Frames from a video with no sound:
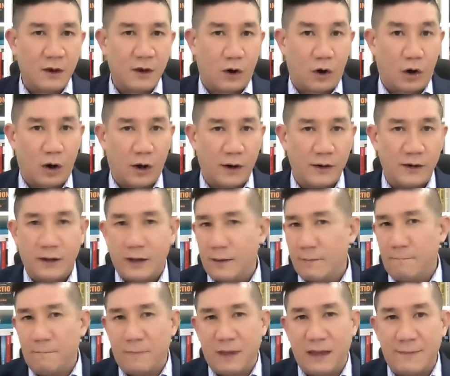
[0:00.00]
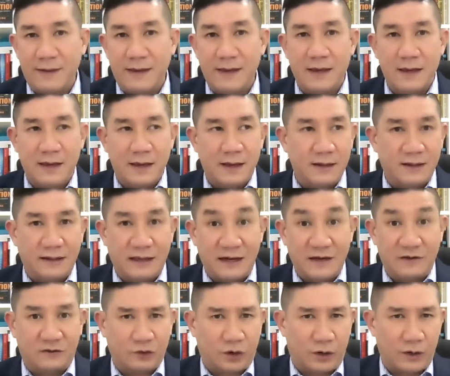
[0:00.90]
on maybe
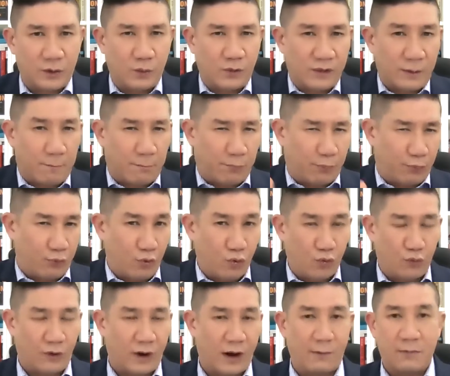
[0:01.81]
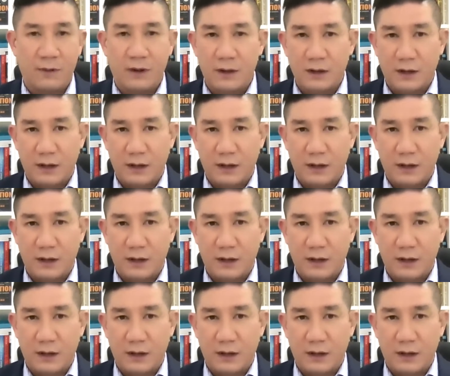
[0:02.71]
getting started with a program,